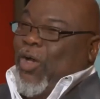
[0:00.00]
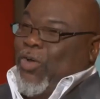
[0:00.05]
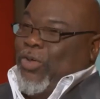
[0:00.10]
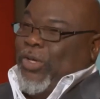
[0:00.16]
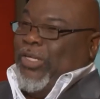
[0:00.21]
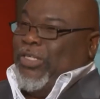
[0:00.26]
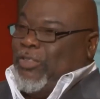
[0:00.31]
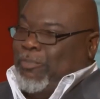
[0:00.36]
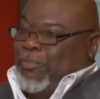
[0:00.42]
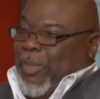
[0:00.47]

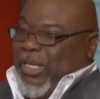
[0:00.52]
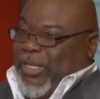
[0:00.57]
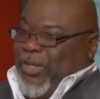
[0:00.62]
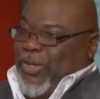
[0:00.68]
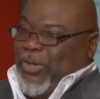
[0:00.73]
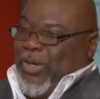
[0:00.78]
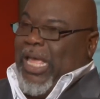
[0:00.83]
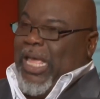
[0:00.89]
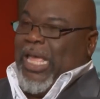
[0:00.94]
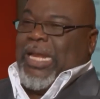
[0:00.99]
on a
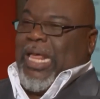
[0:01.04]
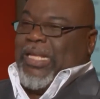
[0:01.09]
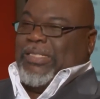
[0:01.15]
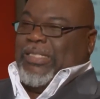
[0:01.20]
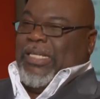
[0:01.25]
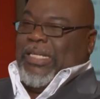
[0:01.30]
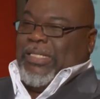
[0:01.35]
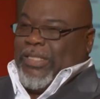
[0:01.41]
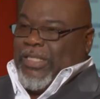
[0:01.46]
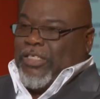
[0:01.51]
speaker, and I
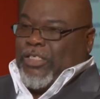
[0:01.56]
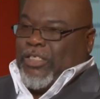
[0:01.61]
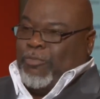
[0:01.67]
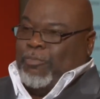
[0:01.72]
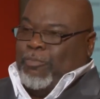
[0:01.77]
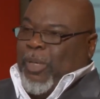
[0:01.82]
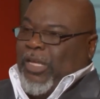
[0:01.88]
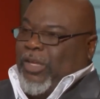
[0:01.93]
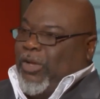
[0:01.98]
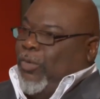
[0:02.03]
said, this
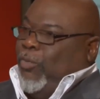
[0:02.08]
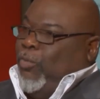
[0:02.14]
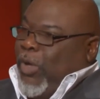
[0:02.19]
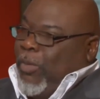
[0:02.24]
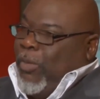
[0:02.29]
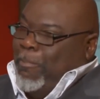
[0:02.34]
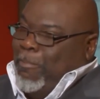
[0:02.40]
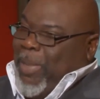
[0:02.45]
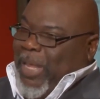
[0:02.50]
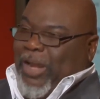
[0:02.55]
speaker
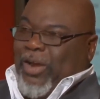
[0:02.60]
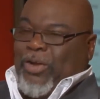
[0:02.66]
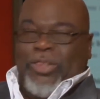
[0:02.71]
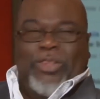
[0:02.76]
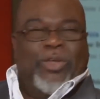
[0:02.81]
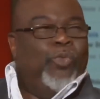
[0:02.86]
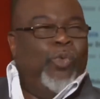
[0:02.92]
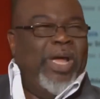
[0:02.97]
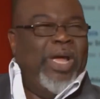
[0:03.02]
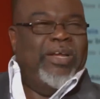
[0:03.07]
will bear
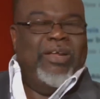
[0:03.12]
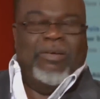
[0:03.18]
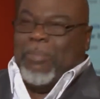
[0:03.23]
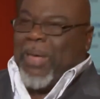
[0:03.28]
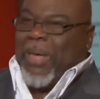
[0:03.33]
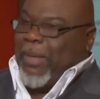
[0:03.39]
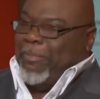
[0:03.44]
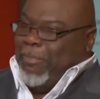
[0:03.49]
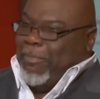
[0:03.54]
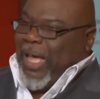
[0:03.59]
the weight of
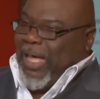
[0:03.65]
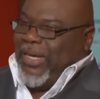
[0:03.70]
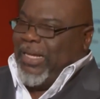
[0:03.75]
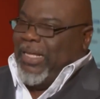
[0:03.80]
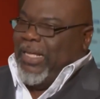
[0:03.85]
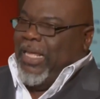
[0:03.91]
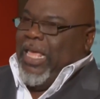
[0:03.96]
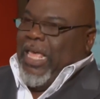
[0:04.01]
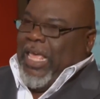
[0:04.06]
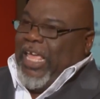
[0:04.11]
my
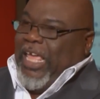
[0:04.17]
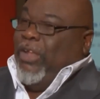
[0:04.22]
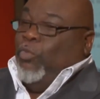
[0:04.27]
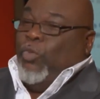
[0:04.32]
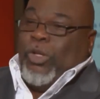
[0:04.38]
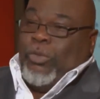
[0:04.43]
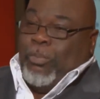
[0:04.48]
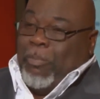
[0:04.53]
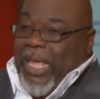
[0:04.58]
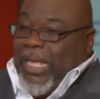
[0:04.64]
body. It
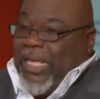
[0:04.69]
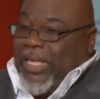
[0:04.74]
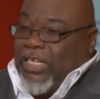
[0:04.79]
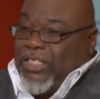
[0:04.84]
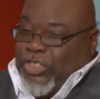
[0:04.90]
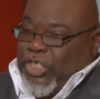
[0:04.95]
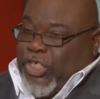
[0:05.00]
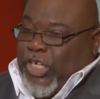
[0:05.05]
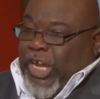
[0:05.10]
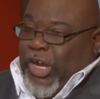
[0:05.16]
will make
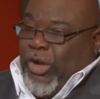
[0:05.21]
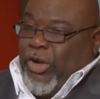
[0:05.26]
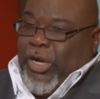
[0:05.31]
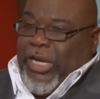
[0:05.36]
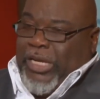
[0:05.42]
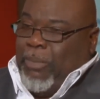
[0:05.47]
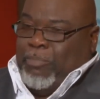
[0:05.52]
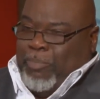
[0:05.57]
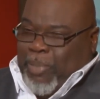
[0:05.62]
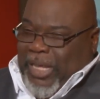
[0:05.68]
a
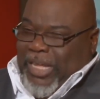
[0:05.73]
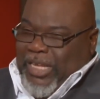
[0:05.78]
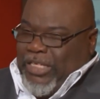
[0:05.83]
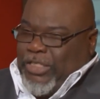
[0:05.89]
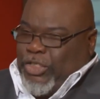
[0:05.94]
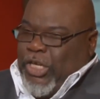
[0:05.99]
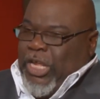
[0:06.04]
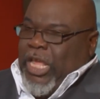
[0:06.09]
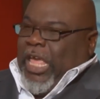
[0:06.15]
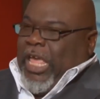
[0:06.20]
chair in a
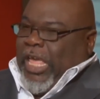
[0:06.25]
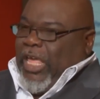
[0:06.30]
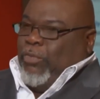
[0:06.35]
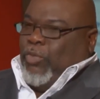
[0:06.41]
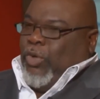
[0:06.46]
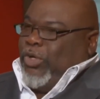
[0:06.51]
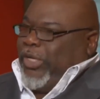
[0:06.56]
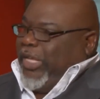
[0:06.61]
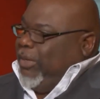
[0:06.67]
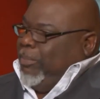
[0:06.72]
pinch.
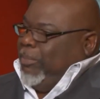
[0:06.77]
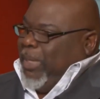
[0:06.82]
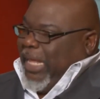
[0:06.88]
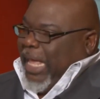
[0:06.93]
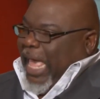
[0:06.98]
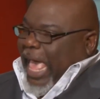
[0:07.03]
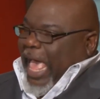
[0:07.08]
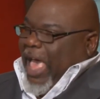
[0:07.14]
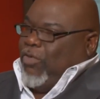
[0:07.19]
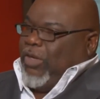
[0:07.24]
It will get
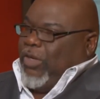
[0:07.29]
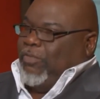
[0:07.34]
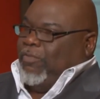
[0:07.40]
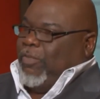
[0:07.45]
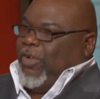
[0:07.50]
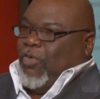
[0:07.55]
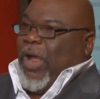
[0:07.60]
me out of a